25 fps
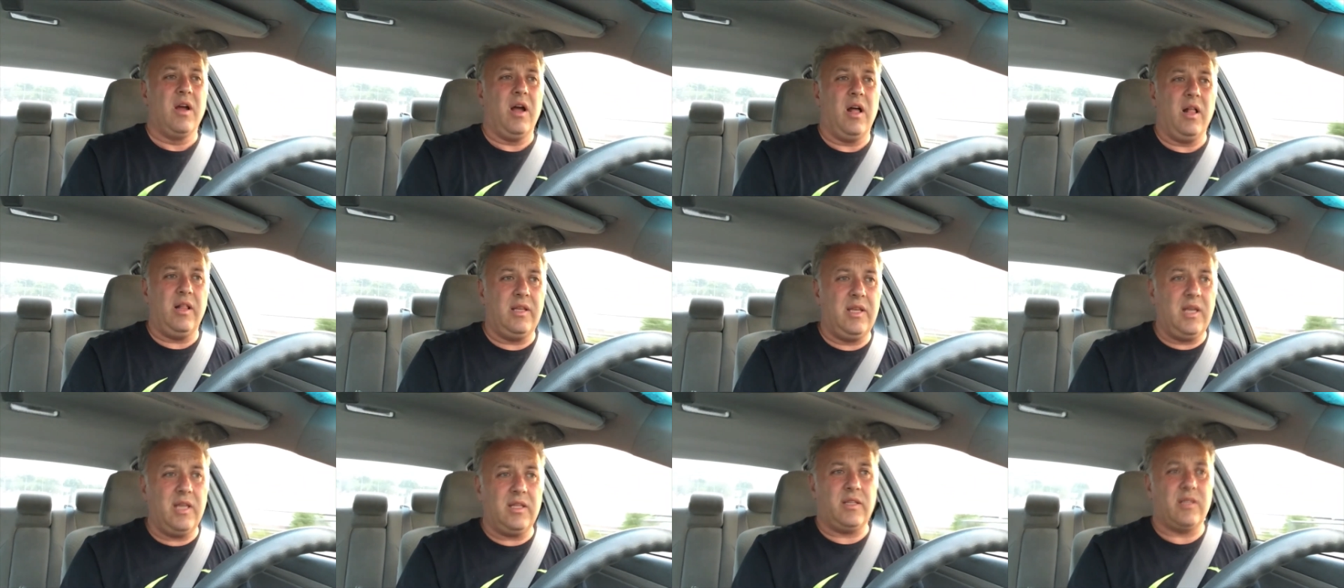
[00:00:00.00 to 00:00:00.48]

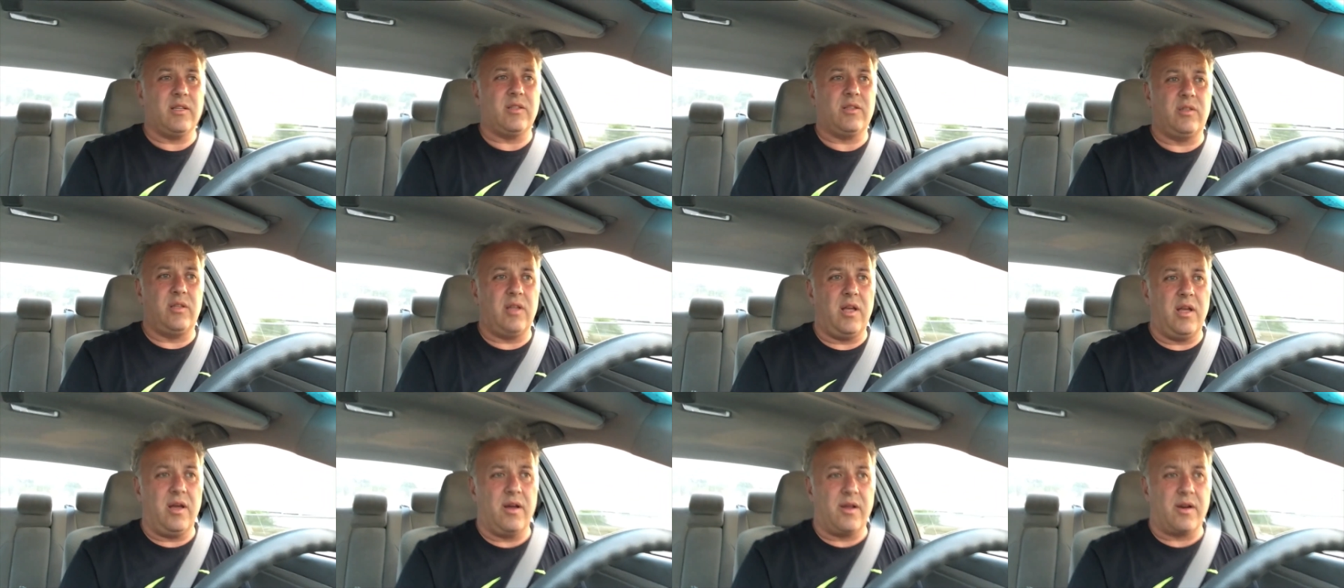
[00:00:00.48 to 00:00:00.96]
I'll get the
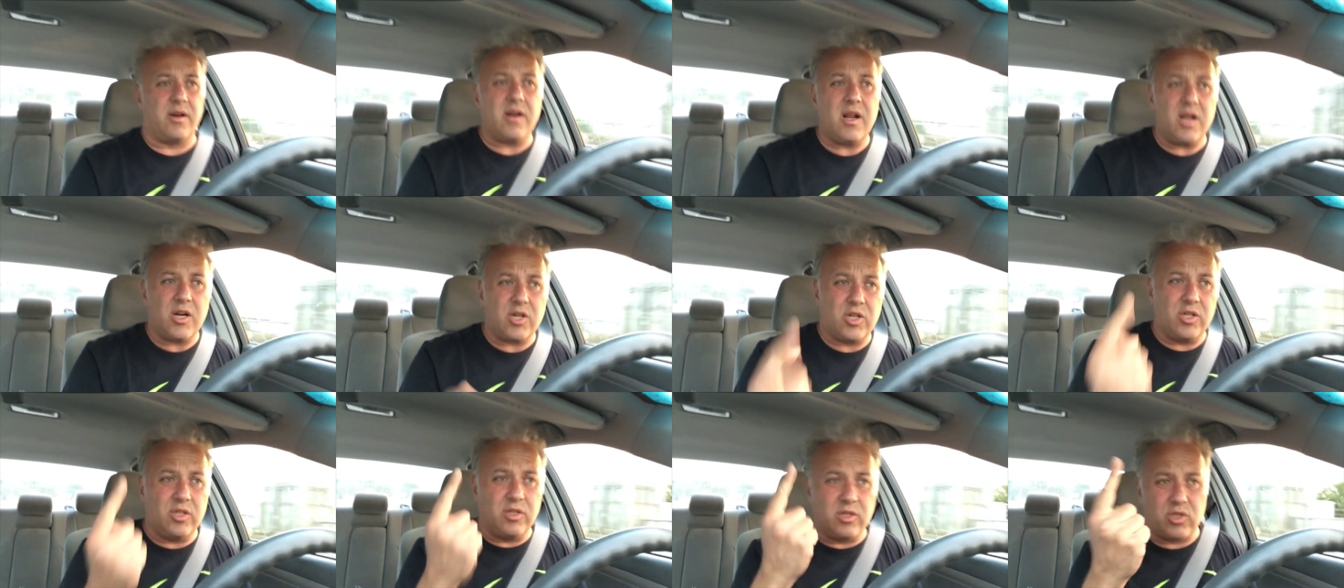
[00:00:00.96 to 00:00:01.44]

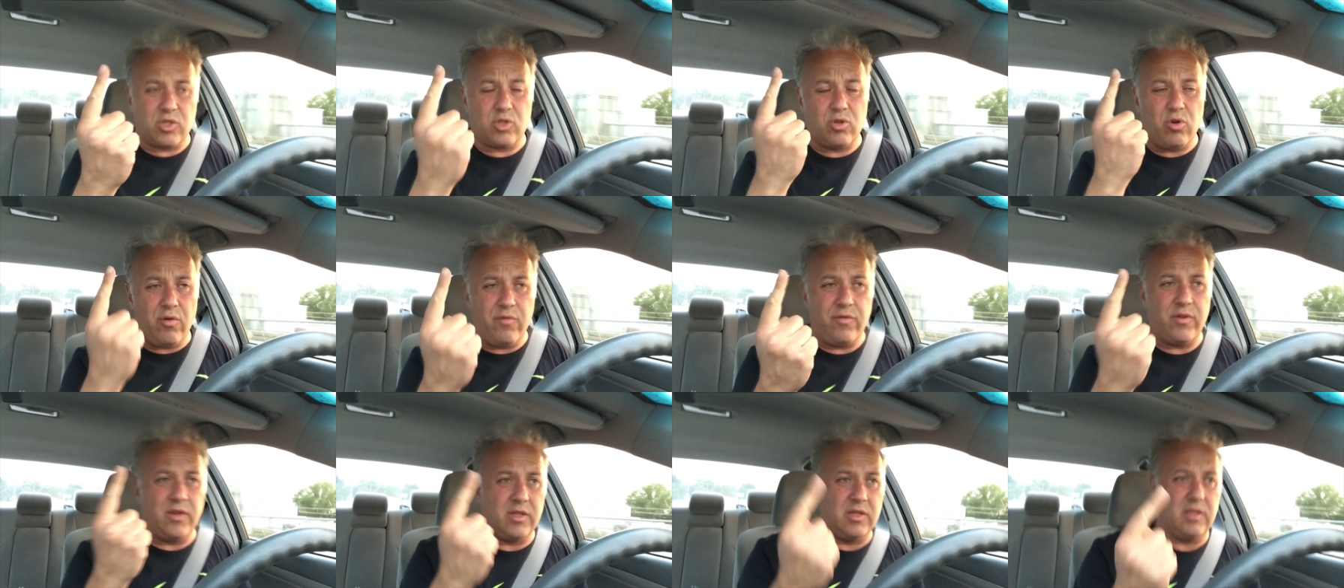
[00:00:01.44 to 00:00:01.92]
Russian
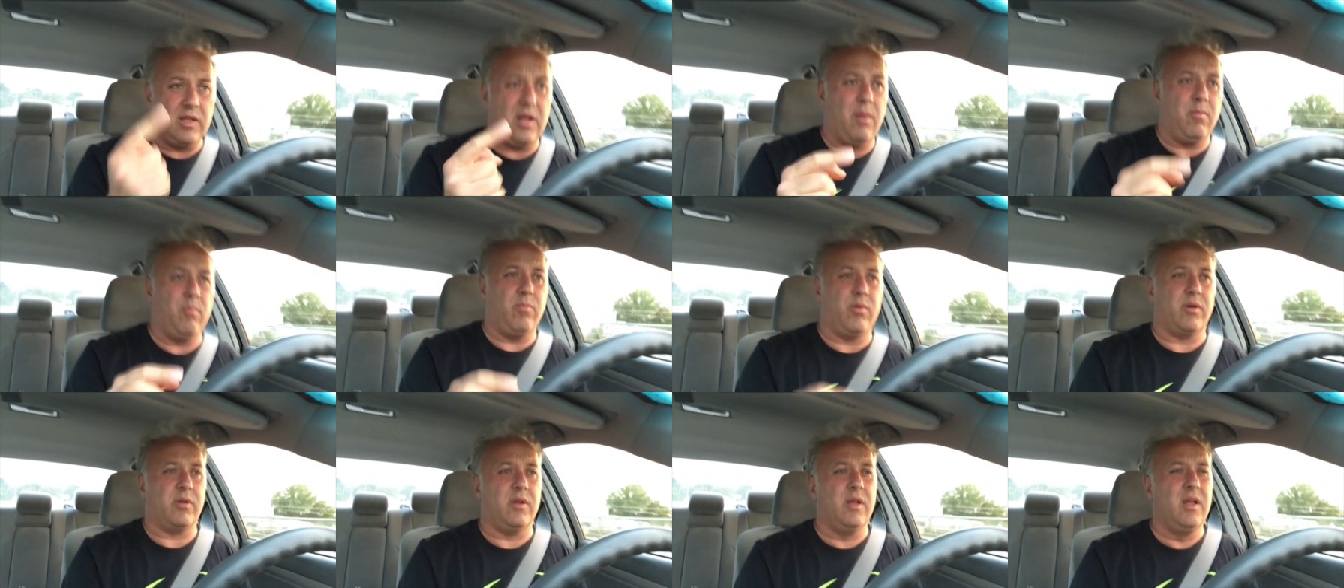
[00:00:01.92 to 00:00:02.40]
Soviet
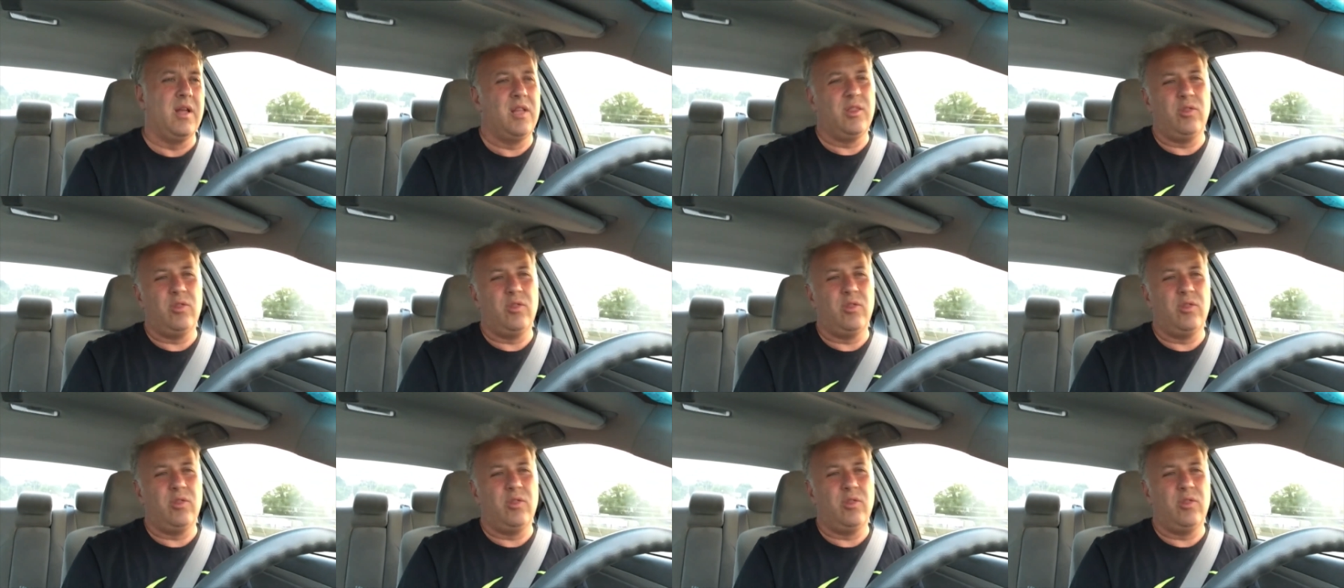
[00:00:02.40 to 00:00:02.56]
number,